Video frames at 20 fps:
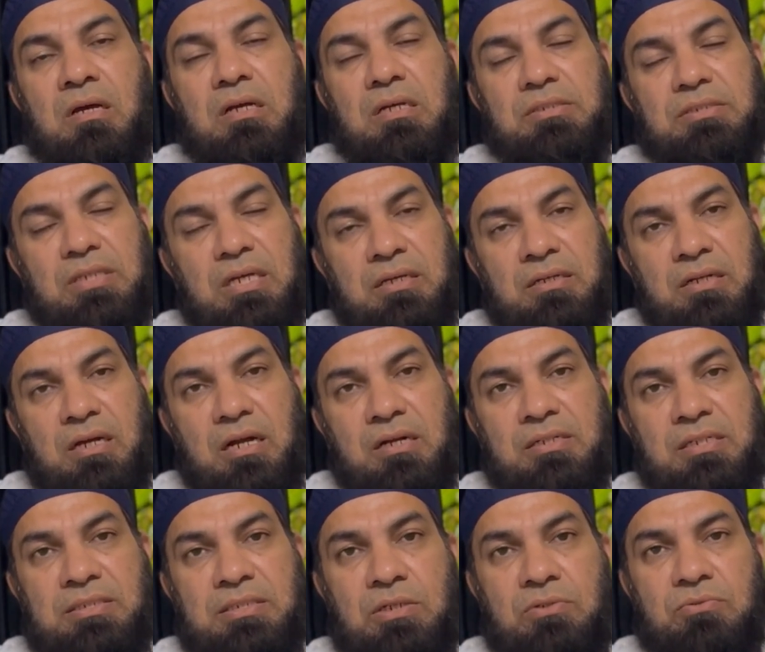is an
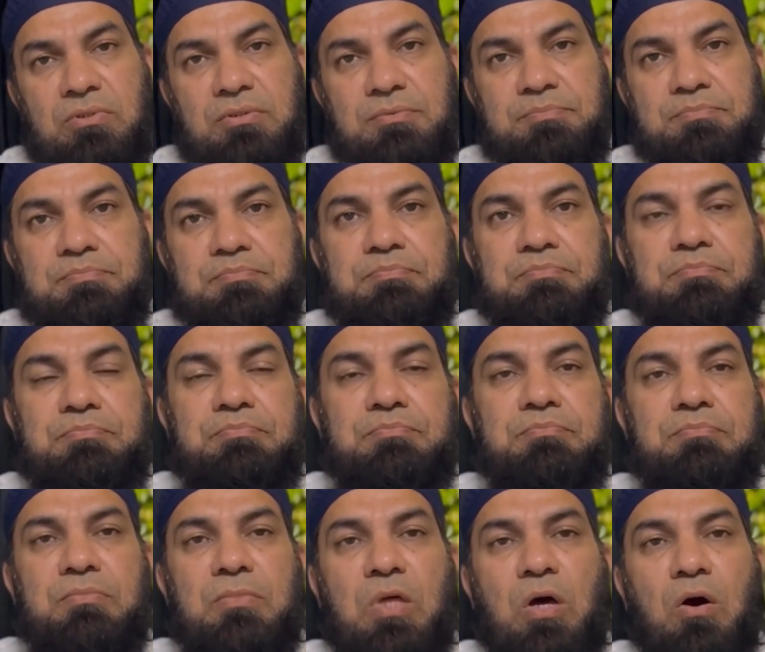ultrasound
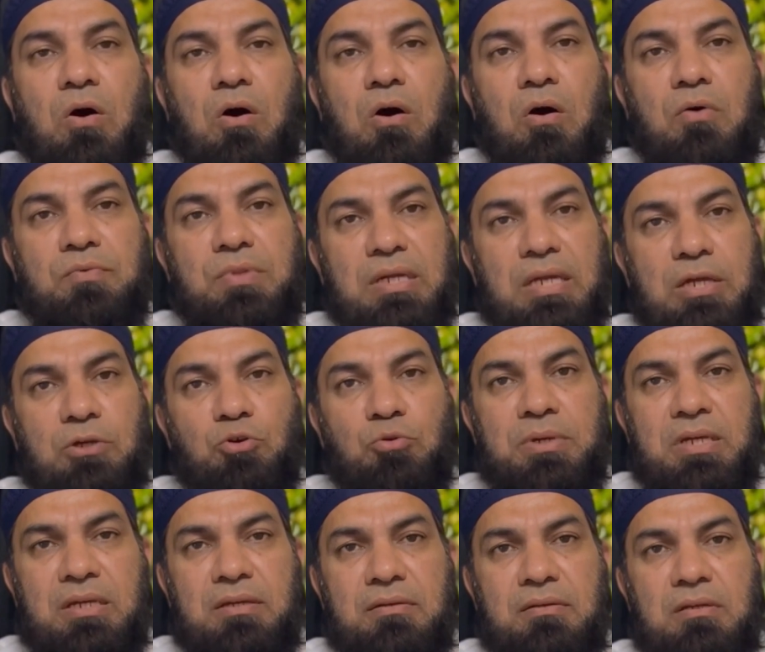of the
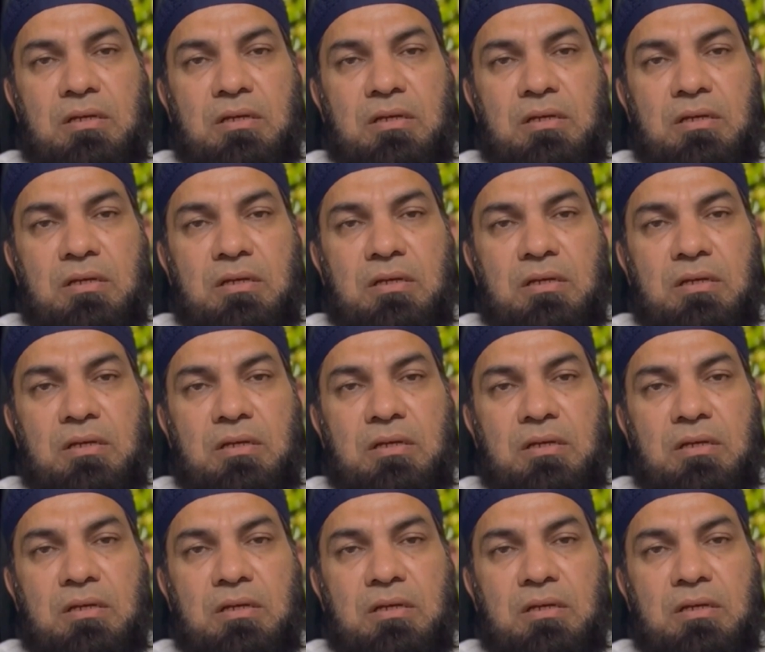KUB,